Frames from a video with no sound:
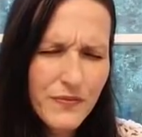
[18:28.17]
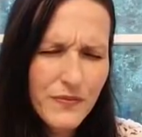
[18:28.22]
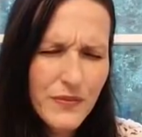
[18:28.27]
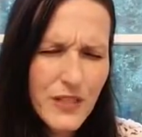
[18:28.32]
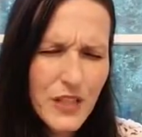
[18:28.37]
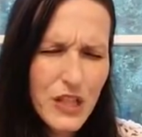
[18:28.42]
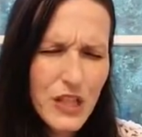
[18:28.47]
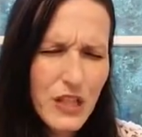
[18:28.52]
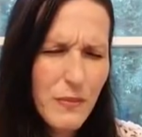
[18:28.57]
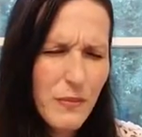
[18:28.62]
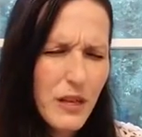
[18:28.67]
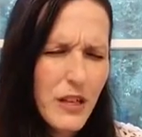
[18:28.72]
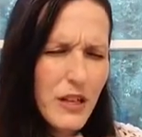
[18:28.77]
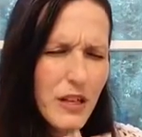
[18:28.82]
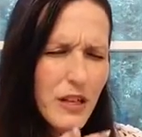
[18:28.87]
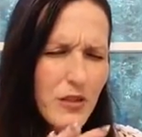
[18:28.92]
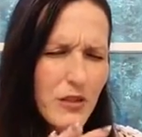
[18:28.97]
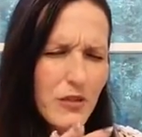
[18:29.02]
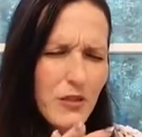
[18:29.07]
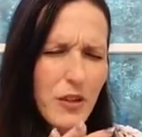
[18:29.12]

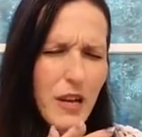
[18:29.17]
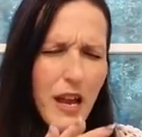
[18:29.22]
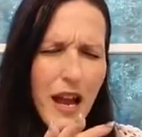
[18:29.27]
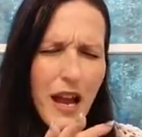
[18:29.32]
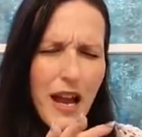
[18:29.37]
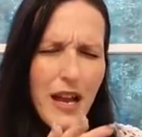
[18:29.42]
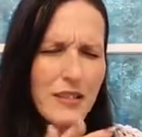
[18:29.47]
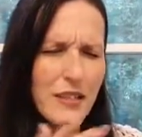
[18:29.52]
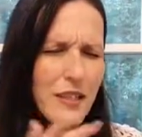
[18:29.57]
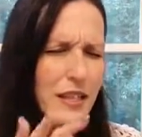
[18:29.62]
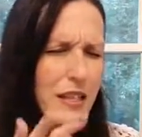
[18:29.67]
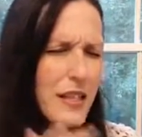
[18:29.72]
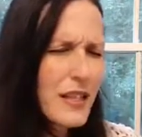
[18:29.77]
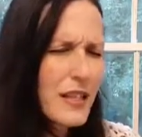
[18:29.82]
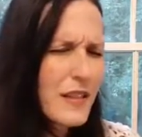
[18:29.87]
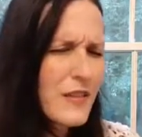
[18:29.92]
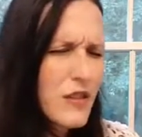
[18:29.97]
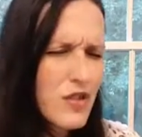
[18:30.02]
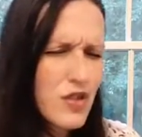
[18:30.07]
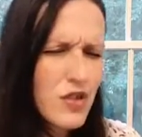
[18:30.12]
Somebody who has a
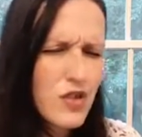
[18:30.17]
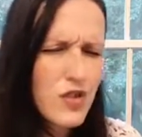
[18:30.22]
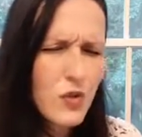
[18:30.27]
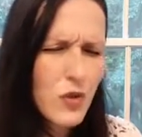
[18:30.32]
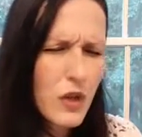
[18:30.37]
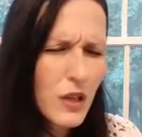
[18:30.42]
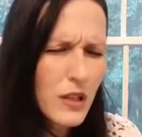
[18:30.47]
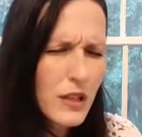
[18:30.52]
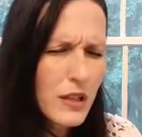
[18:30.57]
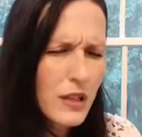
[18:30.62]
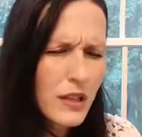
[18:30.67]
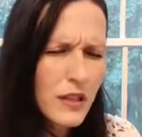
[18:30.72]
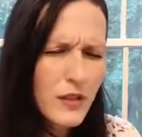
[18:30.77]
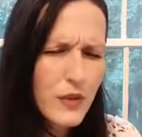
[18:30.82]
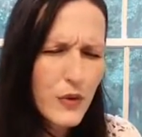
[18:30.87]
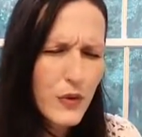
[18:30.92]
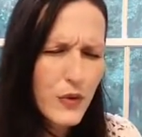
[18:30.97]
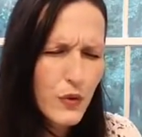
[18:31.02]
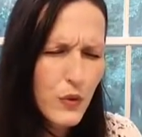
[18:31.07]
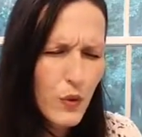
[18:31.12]
kid that's struggling in
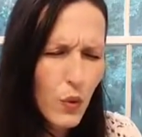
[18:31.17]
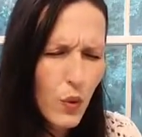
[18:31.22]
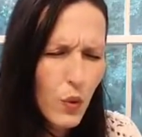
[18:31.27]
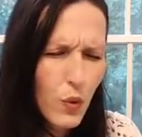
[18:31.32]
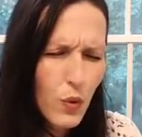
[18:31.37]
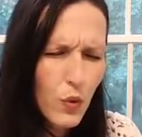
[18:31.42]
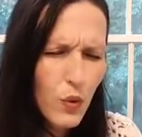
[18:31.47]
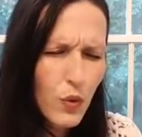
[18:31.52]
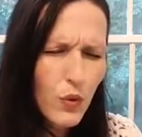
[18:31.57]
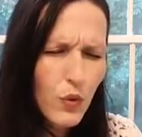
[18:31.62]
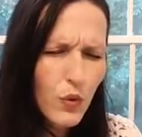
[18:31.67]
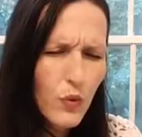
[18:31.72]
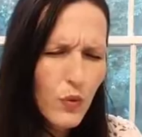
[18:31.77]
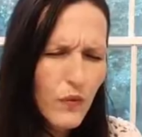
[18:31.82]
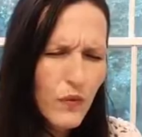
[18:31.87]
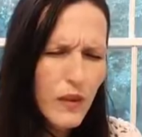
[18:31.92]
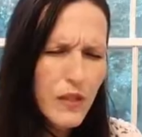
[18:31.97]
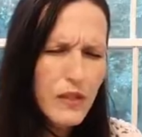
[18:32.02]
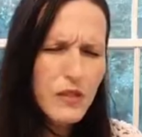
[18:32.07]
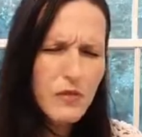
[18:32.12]
school,
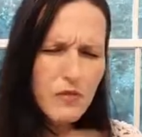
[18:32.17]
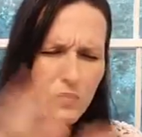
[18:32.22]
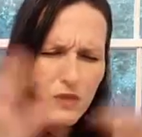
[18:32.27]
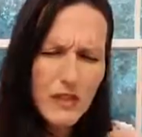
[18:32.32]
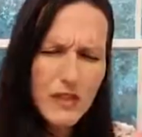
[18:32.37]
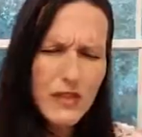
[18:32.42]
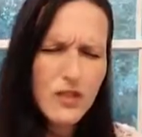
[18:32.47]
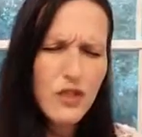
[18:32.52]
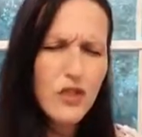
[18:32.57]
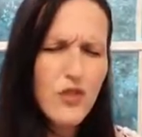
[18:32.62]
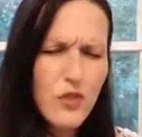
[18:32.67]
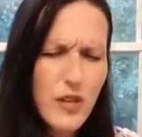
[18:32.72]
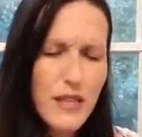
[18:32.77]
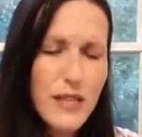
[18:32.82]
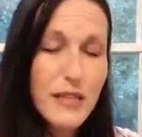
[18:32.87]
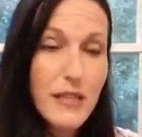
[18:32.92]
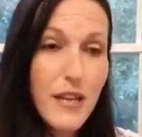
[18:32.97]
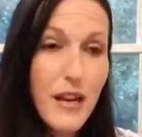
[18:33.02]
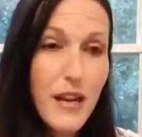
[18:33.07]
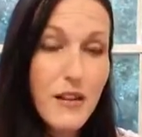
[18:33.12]
that's really
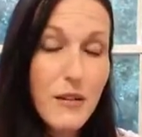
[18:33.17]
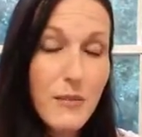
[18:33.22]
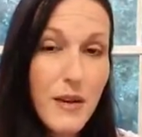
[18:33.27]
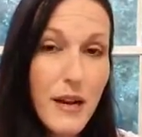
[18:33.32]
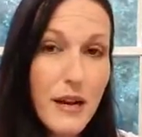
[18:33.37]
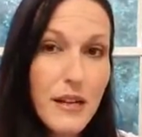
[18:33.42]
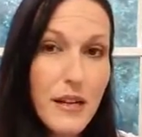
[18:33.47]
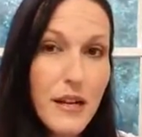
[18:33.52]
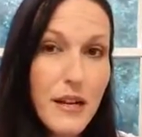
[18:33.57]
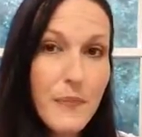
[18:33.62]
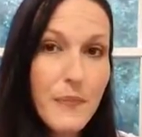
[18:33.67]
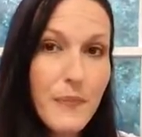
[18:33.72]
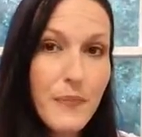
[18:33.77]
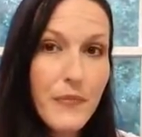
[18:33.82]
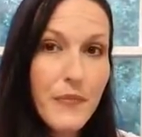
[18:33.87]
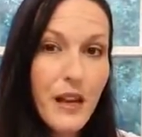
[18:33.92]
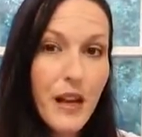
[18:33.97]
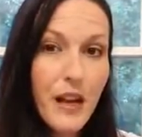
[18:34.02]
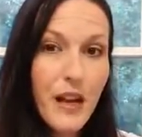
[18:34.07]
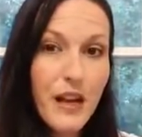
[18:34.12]
stressed out about it,
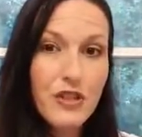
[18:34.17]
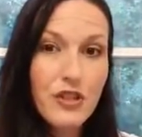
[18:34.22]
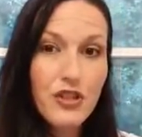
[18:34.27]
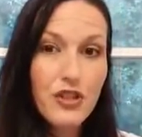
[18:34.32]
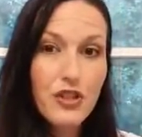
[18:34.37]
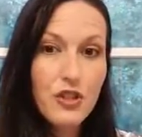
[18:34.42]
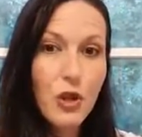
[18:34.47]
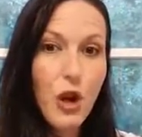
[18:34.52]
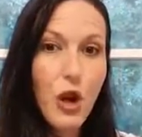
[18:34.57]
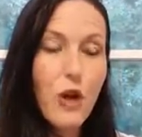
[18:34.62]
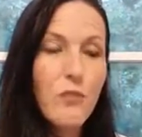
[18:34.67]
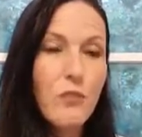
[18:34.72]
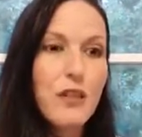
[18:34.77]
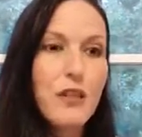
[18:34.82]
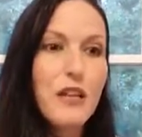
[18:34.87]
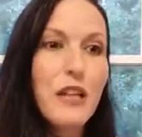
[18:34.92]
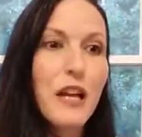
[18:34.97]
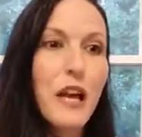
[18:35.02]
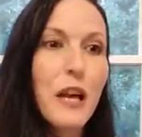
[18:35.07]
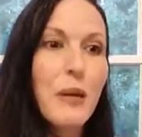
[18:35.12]
and just stop in
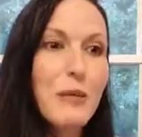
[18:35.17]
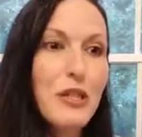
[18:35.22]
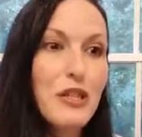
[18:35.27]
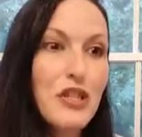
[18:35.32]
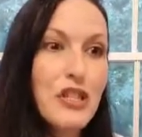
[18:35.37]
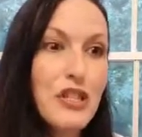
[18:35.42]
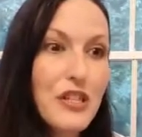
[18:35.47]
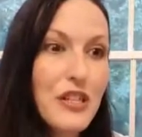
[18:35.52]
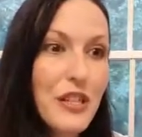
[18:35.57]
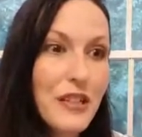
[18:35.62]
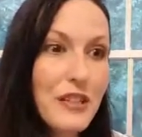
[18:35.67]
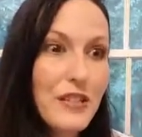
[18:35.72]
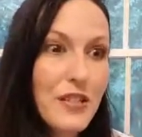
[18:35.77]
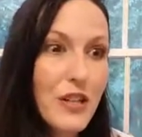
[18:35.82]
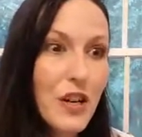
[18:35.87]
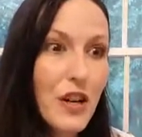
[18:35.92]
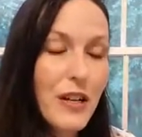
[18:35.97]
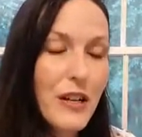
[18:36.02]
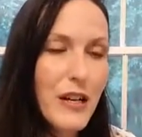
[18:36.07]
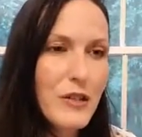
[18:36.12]
the name of Jesus.
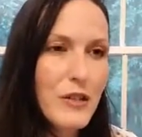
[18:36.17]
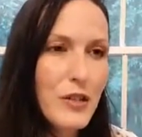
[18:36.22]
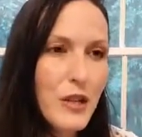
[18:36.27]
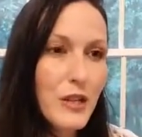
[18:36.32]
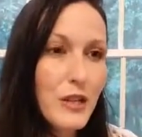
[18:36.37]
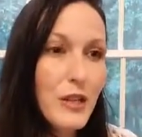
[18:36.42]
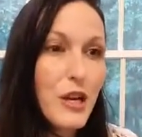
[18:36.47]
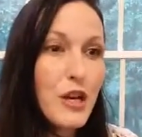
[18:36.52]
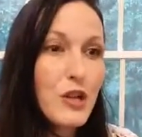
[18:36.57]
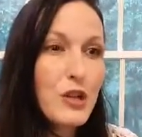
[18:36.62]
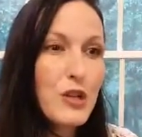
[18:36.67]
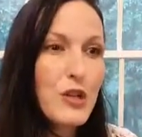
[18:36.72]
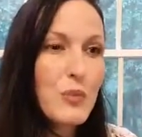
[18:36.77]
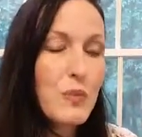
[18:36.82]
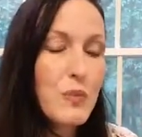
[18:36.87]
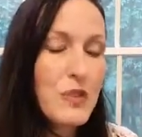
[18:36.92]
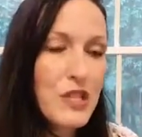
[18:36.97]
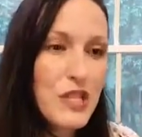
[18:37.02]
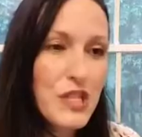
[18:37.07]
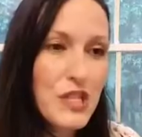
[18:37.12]
God has a
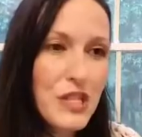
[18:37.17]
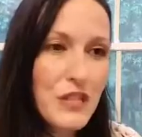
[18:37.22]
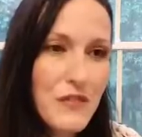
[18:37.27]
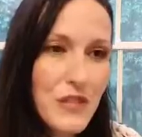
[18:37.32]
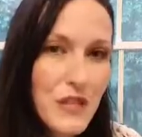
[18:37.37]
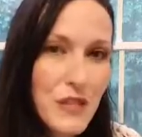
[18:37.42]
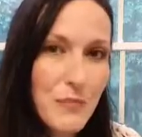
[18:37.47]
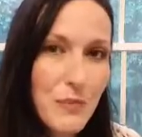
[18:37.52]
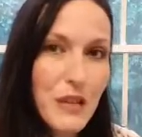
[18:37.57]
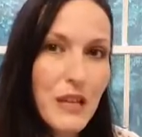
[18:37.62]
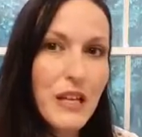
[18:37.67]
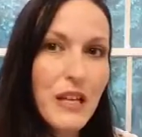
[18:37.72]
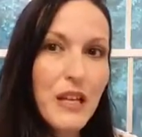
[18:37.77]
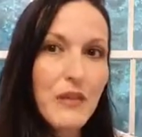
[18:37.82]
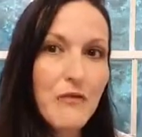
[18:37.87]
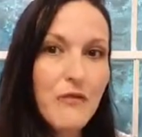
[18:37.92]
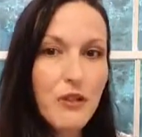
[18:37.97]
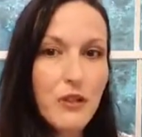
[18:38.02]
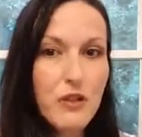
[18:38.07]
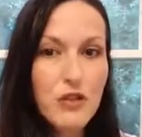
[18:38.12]
specific
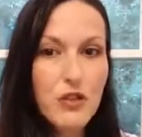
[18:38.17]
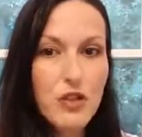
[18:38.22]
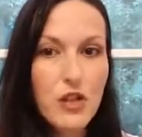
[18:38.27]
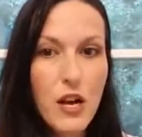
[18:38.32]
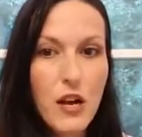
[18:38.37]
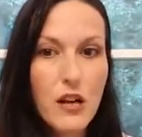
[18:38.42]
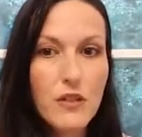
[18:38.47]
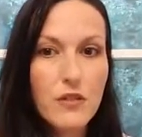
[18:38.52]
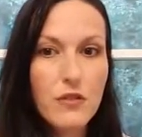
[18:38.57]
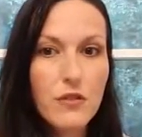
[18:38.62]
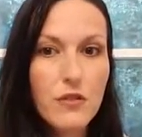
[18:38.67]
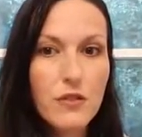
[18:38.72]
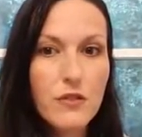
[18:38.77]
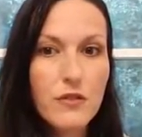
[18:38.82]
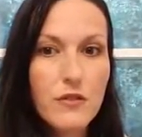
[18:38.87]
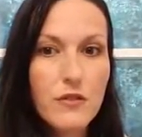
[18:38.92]
plan for your child.